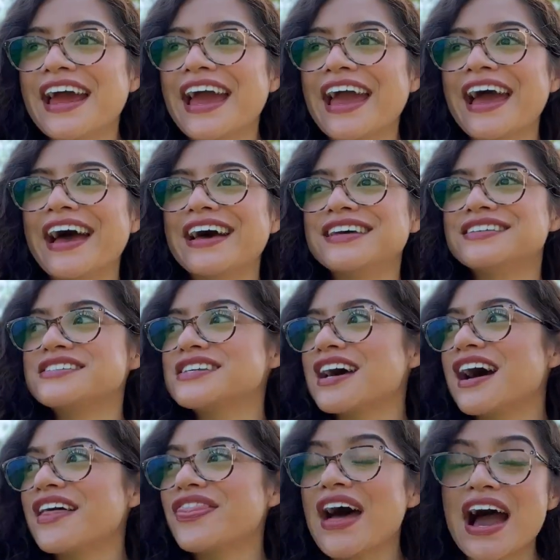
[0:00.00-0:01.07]
And
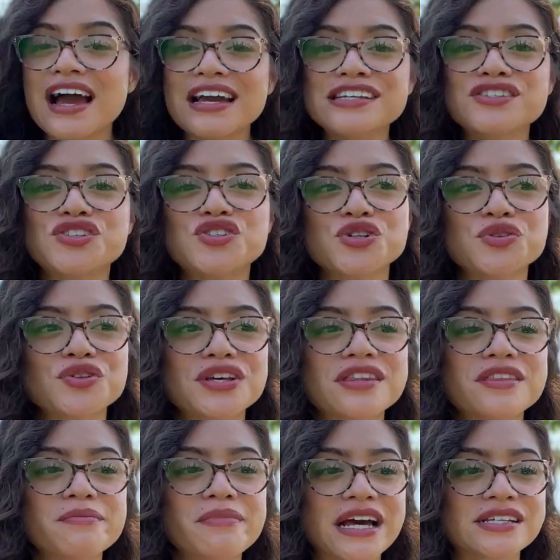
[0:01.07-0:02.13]
that is truly
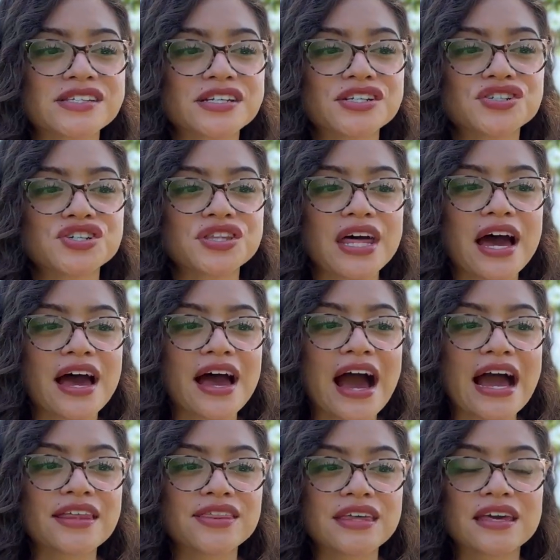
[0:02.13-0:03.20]
the message that
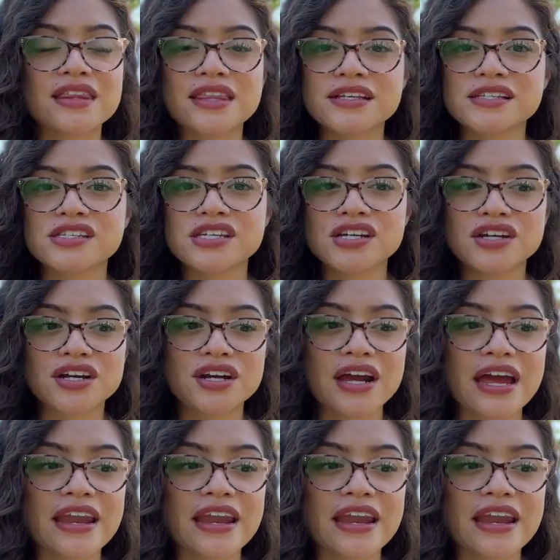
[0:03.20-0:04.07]
I think this year